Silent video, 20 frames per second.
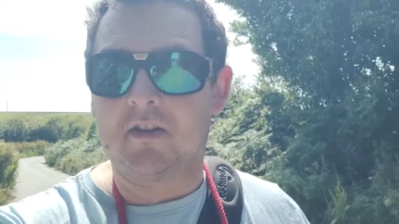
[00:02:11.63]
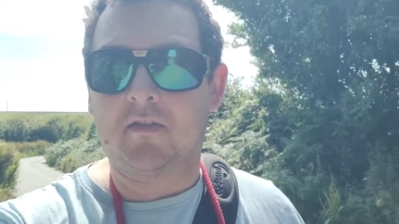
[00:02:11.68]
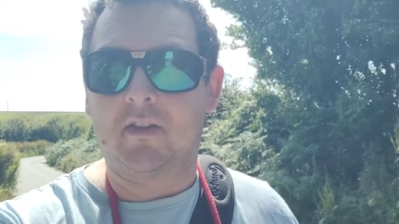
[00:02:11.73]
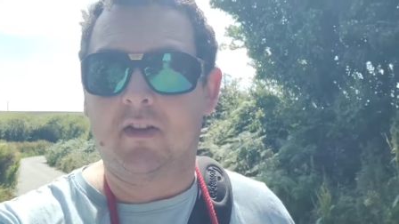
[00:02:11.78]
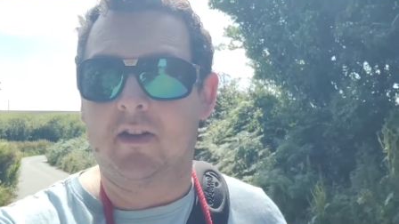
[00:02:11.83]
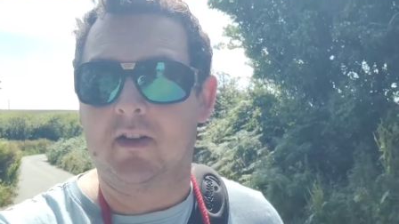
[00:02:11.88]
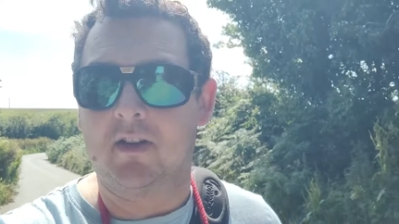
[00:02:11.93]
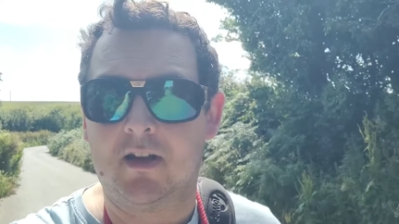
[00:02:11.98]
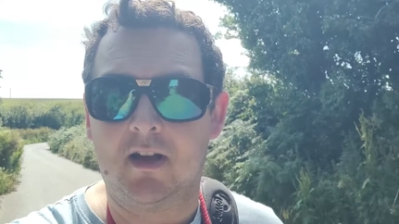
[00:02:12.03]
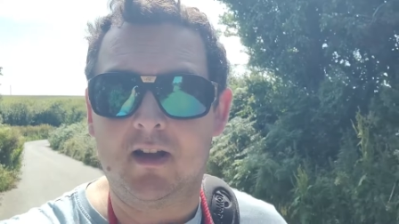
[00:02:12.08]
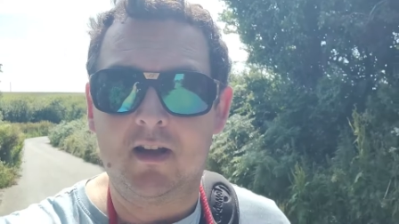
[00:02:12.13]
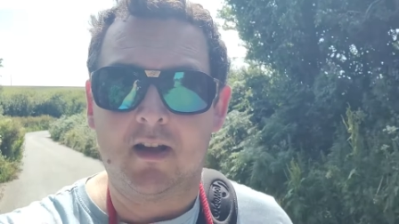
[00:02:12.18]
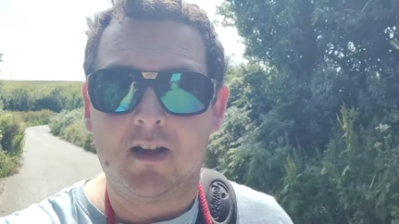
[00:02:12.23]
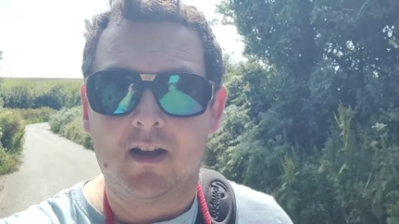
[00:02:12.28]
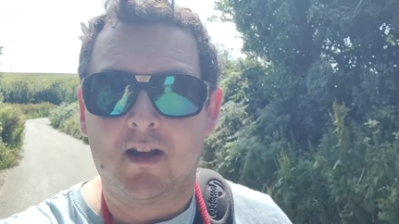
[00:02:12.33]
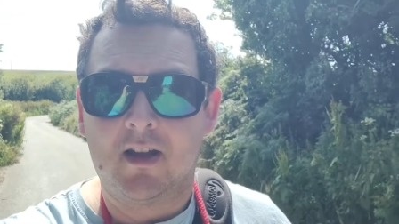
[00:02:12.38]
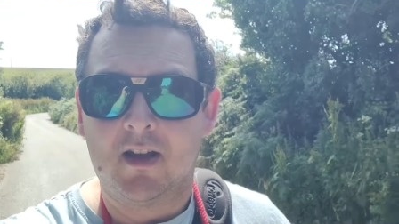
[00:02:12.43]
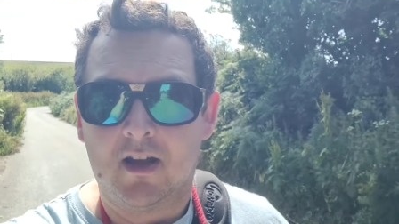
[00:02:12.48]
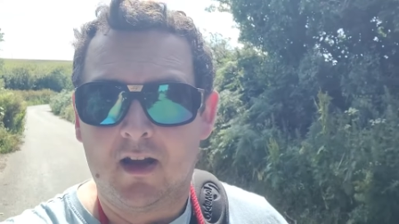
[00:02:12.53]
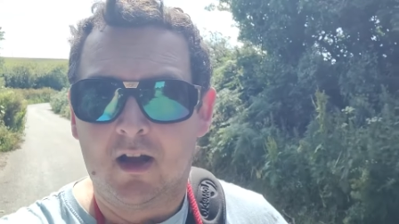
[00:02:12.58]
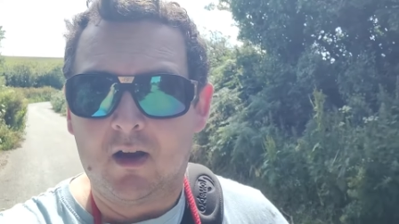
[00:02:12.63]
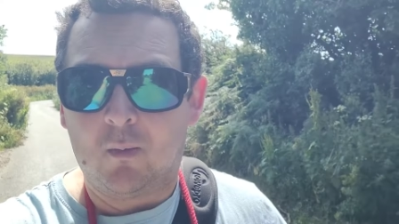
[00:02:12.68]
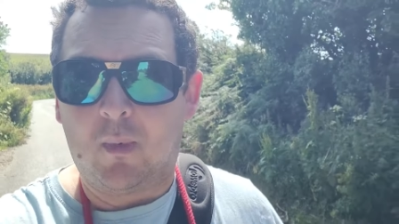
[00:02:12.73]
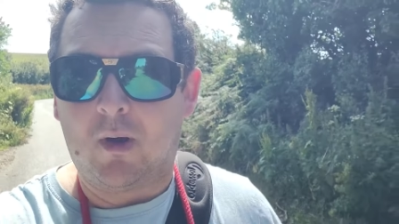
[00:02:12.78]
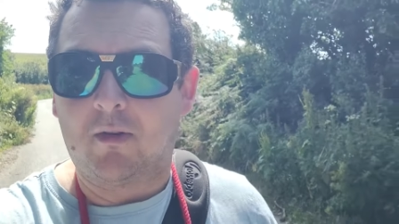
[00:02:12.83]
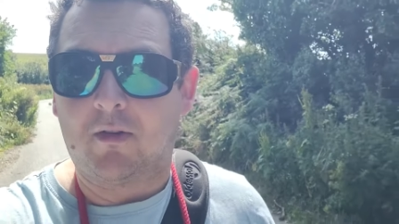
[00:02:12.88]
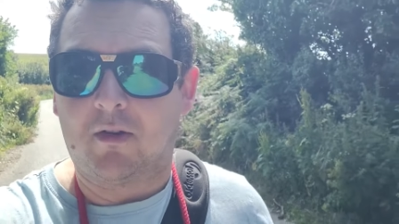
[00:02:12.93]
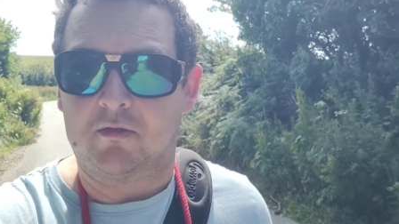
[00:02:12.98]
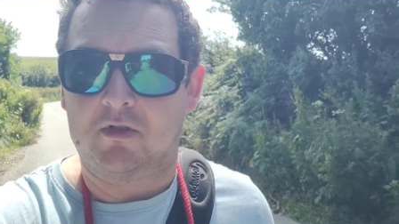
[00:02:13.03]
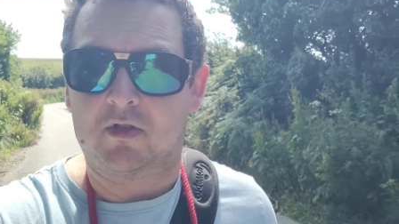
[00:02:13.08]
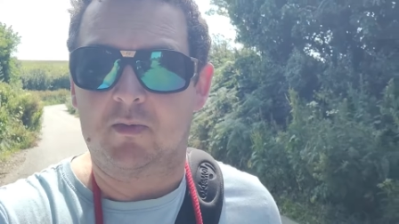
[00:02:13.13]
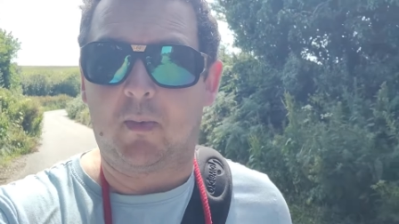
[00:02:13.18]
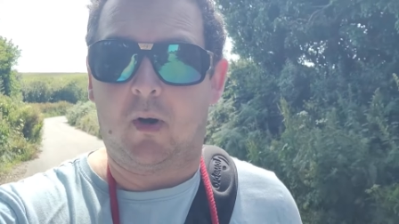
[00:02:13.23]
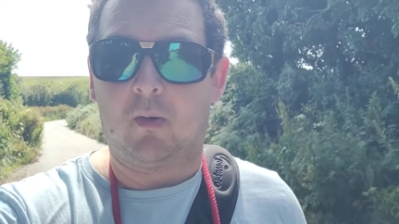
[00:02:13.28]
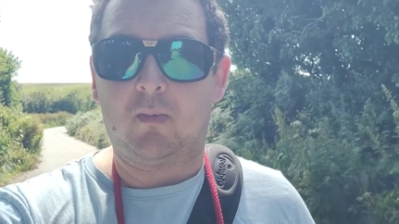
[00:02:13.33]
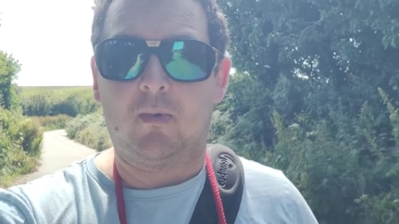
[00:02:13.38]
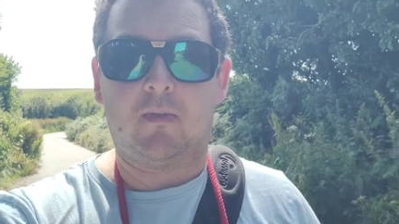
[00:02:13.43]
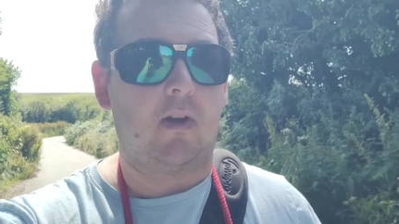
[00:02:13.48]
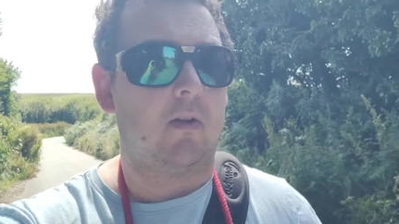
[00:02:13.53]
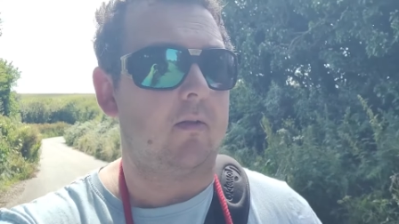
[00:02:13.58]
kind of a well-known
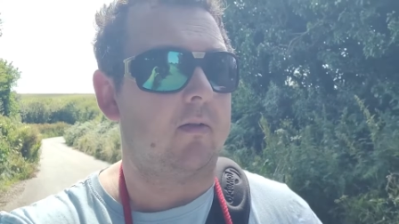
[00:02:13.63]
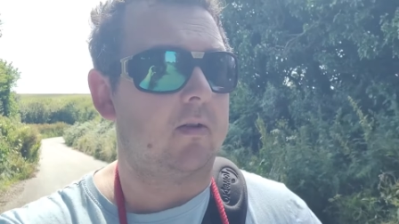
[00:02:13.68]
spot with